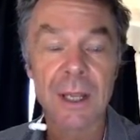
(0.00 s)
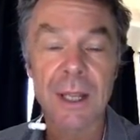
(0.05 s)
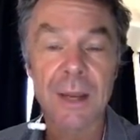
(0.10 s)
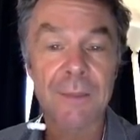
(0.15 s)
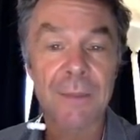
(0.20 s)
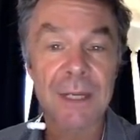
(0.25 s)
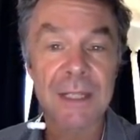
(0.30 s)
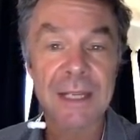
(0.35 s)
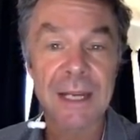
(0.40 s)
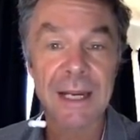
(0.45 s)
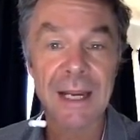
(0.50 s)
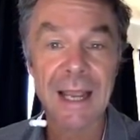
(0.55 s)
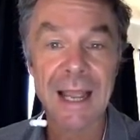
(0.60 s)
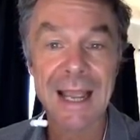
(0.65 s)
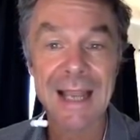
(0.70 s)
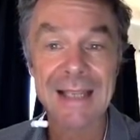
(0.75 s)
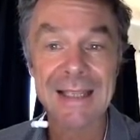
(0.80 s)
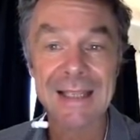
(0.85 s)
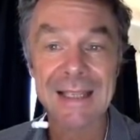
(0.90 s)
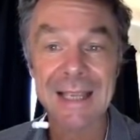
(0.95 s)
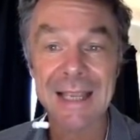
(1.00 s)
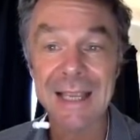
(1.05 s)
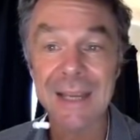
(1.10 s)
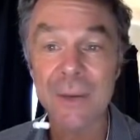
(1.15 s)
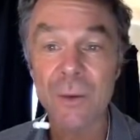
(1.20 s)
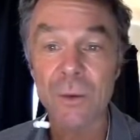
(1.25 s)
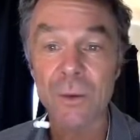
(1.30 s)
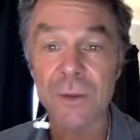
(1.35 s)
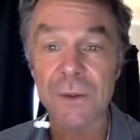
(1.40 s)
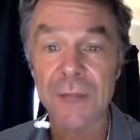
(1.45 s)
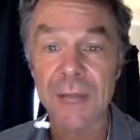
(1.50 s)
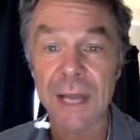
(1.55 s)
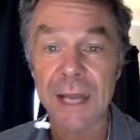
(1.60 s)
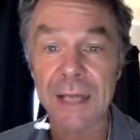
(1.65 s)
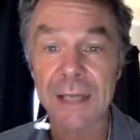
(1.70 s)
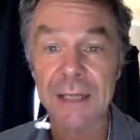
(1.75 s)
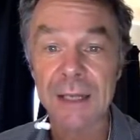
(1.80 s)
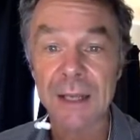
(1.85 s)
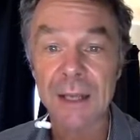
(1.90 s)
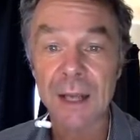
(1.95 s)
Then by saying s equals
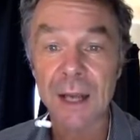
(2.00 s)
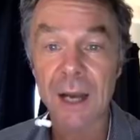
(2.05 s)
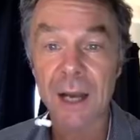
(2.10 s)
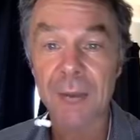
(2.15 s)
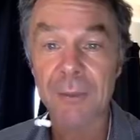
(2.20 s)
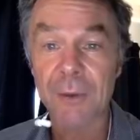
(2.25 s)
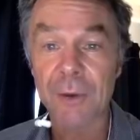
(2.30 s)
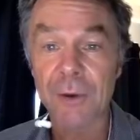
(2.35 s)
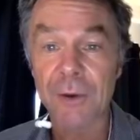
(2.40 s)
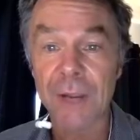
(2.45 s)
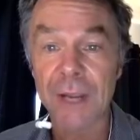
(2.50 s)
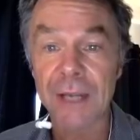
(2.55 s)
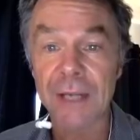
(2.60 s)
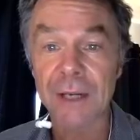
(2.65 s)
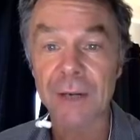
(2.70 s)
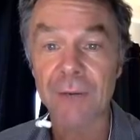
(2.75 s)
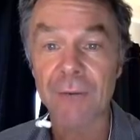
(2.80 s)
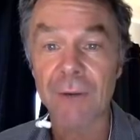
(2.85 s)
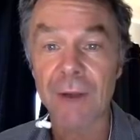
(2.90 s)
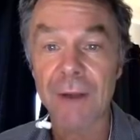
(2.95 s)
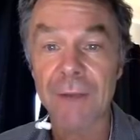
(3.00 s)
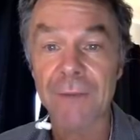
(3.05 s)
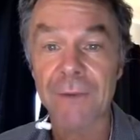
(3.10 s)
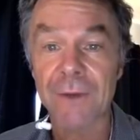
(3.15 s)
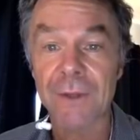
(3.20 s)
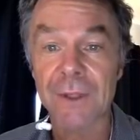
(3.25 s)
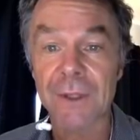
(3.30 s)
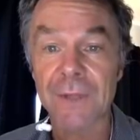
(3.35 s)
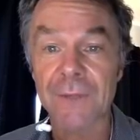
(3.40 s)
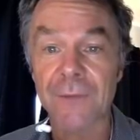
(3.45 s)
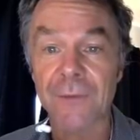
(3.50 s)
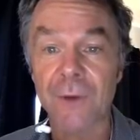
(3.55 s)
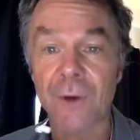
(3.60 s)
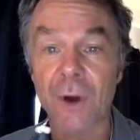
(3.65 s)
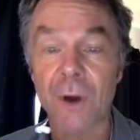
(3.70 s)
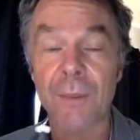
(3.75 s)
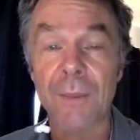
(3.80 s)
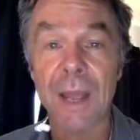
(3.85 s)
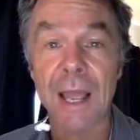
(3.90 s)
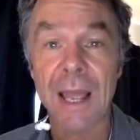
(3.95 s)
that, I'm creating a reference
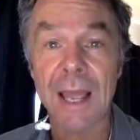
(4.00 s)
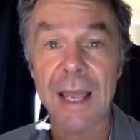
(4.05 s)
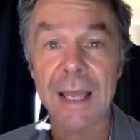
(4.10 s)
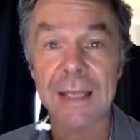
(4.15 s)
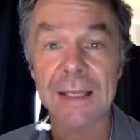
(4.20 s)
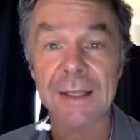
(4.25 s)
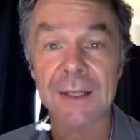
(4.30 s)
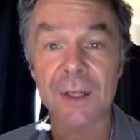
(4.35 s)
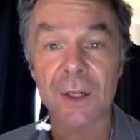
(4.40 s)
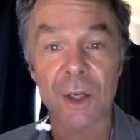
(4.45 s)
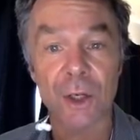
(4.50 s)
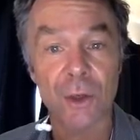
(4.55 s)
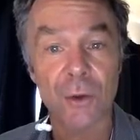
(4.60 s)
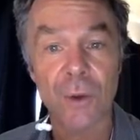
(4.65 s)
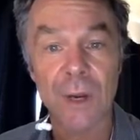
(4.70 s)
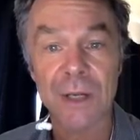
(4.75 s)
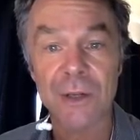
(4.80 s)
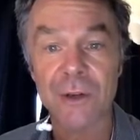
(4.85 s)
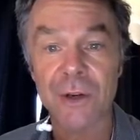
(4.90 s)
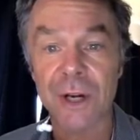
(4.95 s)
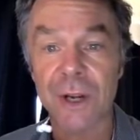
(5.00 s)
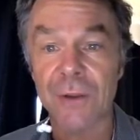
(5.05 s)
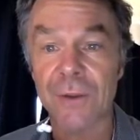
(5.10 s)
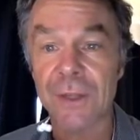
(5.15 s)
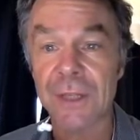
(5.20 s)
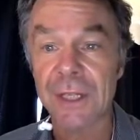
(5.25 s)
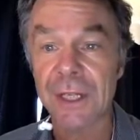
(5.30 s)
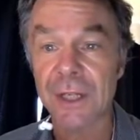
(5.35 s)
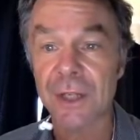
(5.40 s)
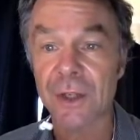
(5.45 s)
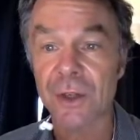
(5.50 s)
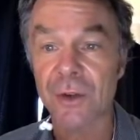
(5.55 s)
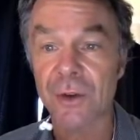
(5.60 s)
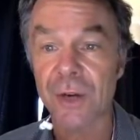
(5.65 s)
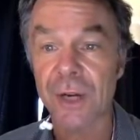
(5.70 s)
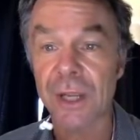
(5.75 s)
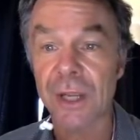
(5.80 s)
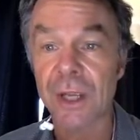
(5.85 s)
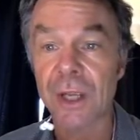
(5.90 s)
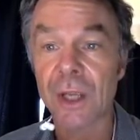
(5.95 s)
from s, a new entry on the
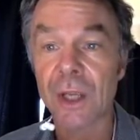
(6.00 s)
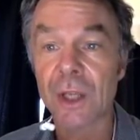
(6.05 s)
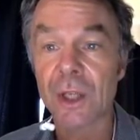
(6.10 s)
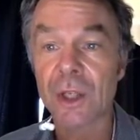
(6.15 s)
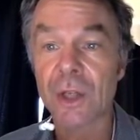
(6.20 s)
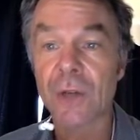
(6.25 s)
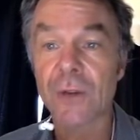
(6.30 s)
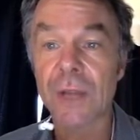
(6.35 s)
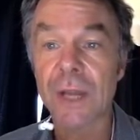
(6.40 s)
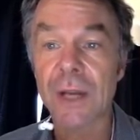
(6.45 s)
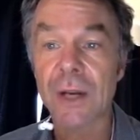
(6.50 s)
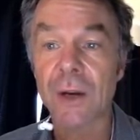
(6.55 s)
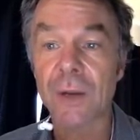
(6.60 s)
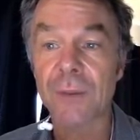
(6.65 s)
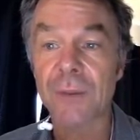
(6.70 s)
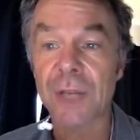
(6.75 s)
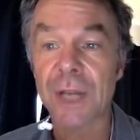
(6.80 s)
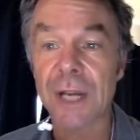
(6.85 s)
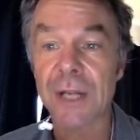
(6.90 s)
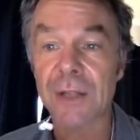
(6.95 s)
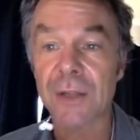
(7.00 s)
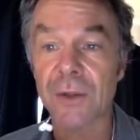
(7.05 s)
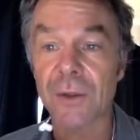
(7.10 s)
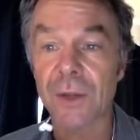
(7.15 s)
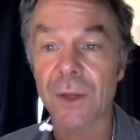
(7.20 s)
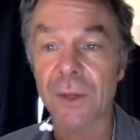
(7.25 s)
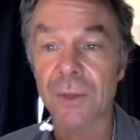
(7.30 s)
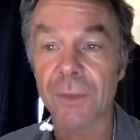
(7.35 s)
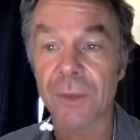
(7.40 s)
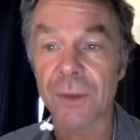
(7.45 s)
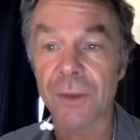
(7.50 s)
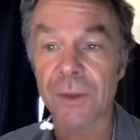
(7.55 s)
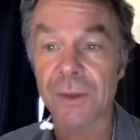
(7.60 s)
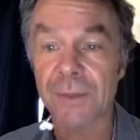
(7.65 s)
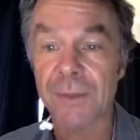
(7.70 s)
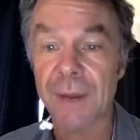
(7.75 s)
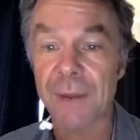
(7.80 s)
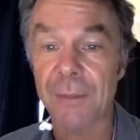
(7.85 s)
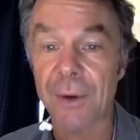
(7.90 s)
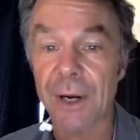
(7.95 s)
dictionary, to that object on the
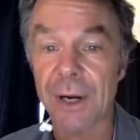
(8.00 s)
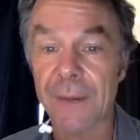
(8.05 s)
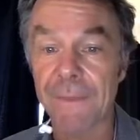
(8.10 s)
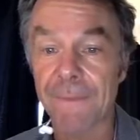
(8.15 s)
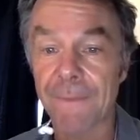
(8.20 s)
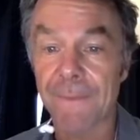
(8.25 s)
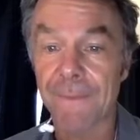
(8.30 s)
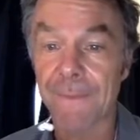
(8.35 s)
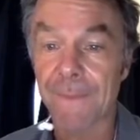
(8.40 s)
computer's memory.